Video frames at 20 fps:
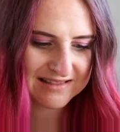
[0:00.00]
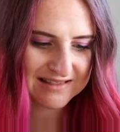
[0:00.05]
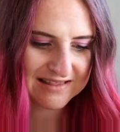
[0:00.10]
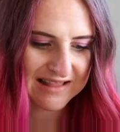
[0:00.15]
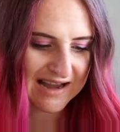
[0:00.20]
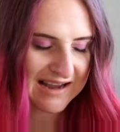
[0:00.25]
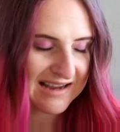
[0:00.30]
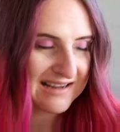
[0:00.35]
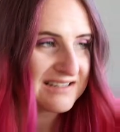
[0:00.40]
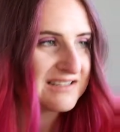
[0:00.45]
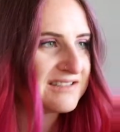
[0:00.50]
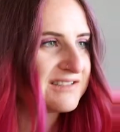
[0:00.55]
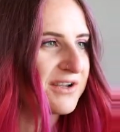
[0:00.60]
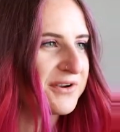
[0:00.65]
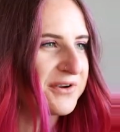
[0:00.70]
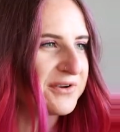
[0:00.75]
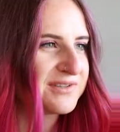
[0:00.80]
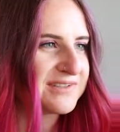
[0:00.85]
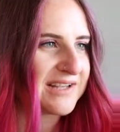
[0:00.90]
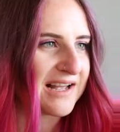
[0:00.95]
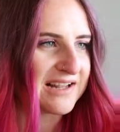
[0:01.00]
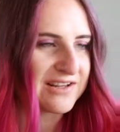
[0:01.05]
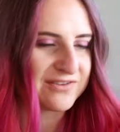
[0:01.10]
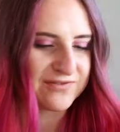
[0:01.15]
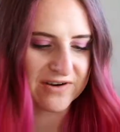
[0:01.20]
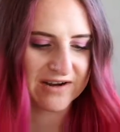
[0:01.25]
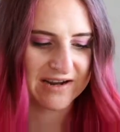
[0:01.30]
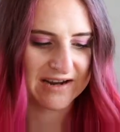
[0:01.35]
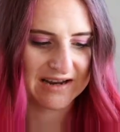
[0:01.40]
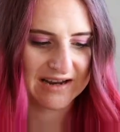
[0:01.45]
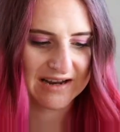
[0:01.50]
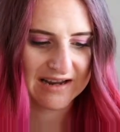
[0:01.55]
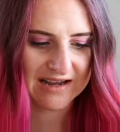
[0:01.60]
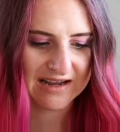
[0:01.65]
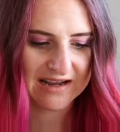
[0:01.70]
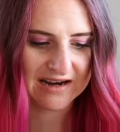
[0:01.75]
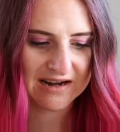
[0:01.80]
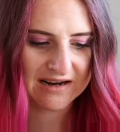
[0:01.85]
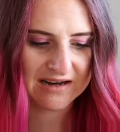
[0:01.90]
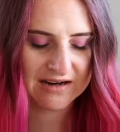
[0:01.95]
That is so satisfying.
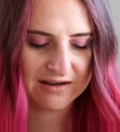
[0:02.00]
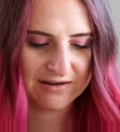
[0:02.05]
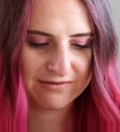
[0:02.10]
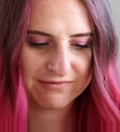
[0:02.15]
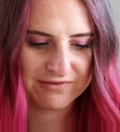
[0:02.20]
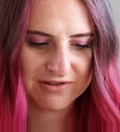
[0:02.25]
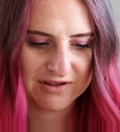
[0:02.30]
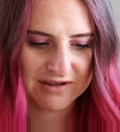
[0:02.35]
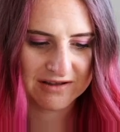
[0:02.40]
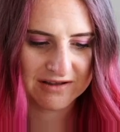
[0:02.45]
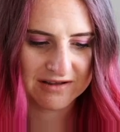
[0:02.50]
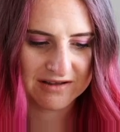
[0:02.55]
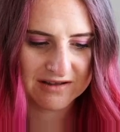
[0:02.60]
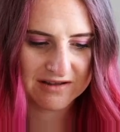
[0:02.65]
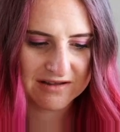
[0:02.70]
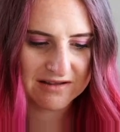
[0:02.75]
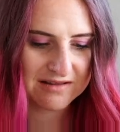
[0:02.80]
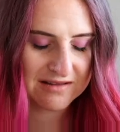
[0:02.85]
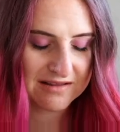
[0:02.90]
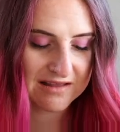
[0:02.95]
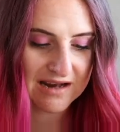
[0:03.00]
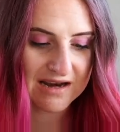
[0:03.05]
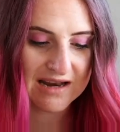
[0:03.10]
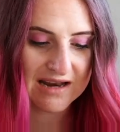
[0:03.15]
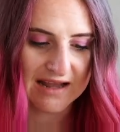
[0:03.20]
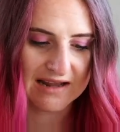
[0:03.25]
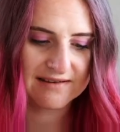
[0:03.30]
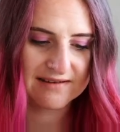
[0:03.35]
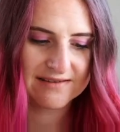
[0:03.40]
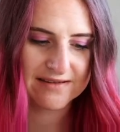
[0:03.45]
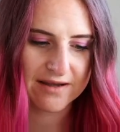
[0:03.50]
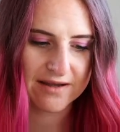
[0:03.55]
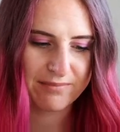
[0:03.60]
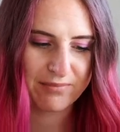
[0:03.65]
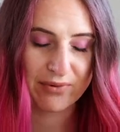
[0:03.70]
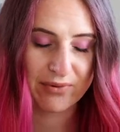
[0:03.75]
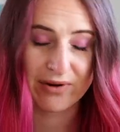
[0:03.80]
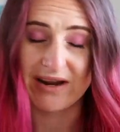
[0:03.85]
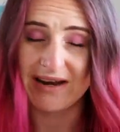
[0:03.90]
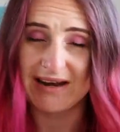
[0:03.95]
And I love the lids are
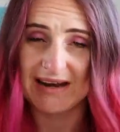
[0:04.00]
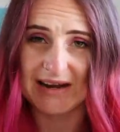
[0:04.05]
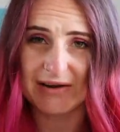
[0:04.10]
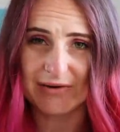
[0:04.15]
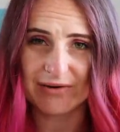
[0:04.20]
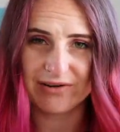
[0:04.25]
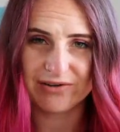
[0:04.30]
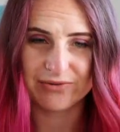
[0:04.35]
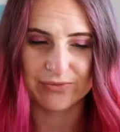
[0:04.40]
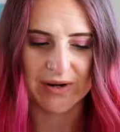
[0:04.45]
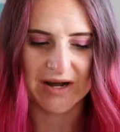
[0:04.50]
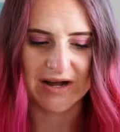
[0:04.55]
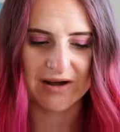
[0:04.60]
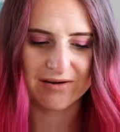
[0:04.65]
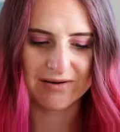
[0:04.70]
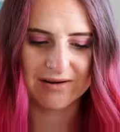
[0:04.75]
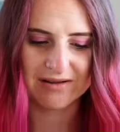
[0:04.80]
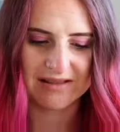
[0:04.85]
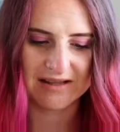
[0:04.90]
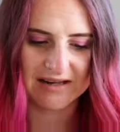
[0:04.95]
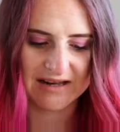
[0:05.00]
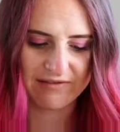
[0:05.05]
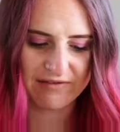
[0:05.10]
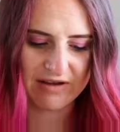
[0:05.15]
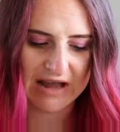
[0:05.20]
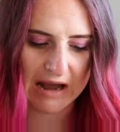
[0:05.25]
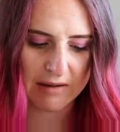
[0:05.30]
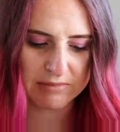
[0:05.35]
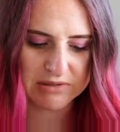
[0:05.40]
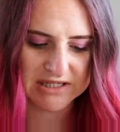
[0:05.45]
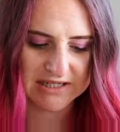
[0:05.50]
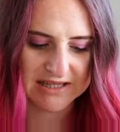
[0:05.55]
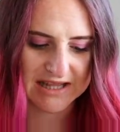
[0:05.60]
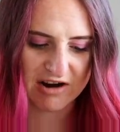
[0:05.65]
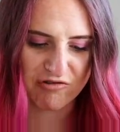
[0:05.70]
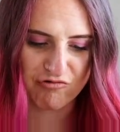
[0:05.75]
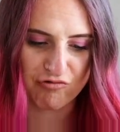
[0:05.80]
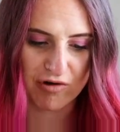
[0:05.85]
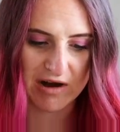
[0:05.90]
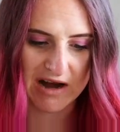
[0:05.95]
pretty neon as well. I think they've captured
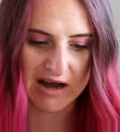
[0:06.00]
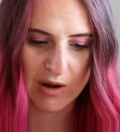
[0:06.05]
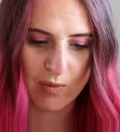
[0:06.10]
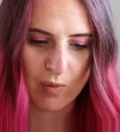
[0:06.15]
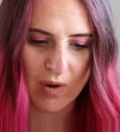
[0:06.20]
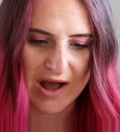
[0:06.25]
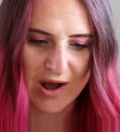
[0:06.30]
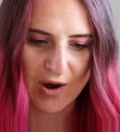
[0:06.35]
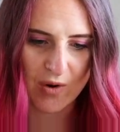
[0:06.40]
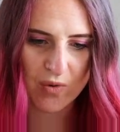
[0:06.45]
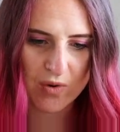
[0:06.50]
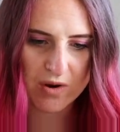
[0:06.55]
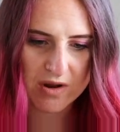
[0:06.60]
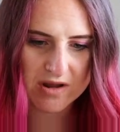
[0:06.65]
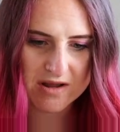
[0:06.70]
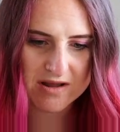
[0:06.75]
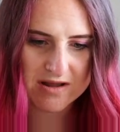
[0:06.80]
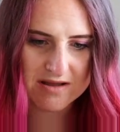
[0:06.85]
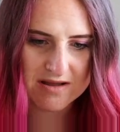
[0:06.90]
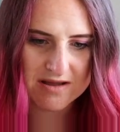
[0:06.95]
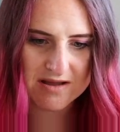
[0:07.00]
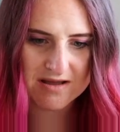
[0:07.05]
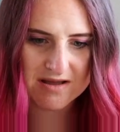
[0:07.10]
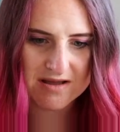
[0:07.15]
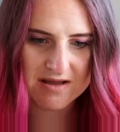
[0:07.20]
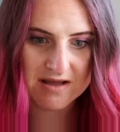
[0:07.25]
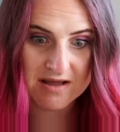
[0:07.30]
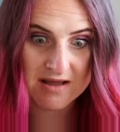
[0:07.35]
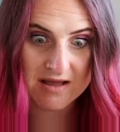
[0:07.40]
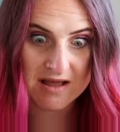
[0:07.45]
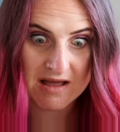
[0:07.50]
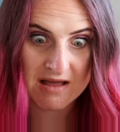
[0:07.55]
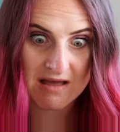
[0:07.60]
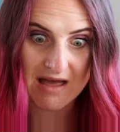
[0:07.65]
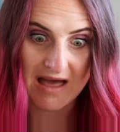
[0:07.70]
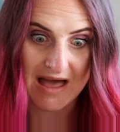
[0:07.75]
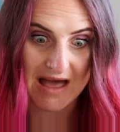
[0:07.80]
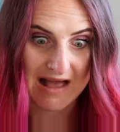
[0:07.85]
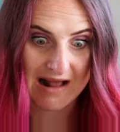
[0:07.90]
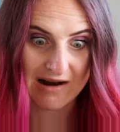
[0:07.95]
that really well.
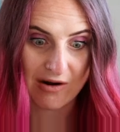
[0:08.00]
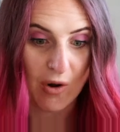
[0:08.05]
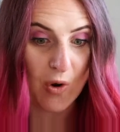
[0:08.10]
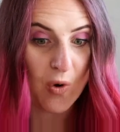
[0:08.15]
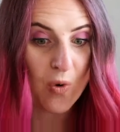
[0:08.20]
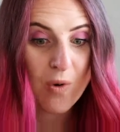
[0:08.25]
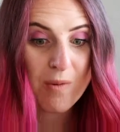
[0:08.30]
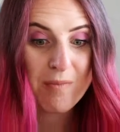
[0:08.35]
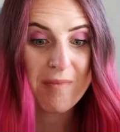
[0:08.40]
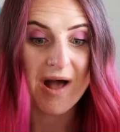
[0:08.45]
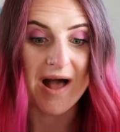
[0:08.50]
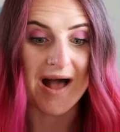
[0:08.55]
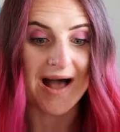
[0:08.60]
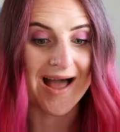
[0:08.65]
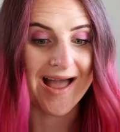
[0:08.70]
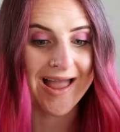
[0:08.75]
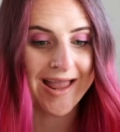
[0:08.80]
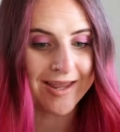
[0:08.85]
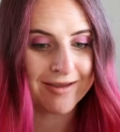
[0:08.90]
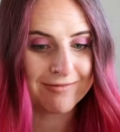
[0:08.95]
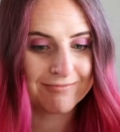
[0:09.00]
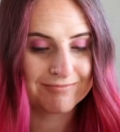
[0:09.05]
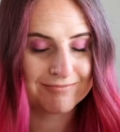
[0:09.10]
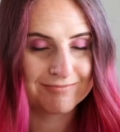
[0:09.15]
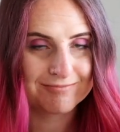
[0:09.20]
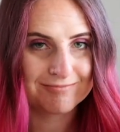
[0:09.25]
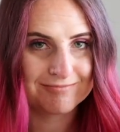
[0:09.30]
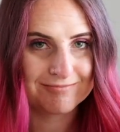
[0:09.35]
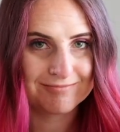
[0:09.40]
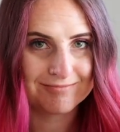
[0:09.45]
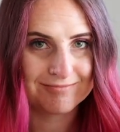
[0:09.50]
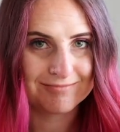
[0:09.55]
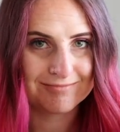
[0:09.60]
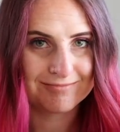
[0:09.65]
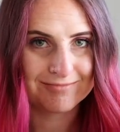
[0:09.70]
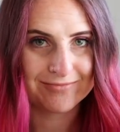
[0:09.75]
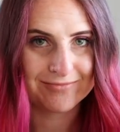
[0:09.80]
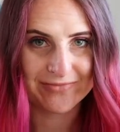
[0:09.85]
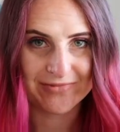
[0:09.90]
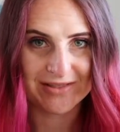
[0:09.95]
And oh my,
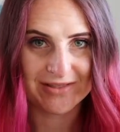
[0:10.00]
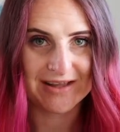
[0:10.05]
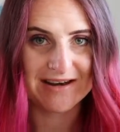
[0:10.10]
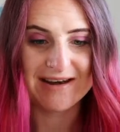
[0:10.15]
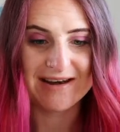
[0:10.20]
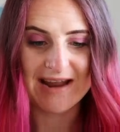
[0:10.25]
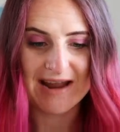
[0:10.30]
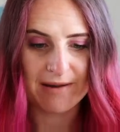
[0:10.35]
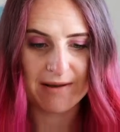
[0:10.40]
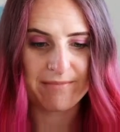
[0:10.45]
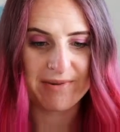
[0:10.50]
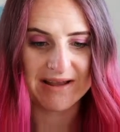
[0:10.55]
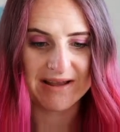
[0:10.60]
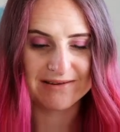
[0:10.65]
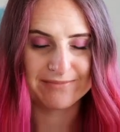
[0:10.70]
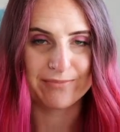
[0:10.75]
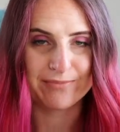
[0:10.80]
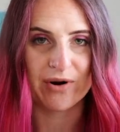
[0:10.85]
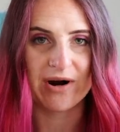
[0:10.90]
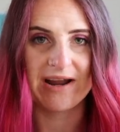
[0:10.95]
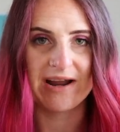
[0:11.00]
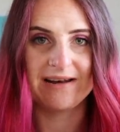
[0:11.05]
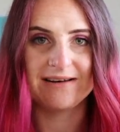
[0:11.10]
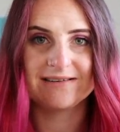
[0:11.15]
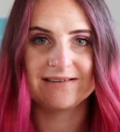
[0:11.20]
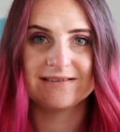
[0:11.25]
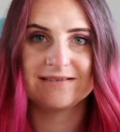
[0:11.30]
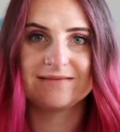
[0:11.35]
the nib is bright.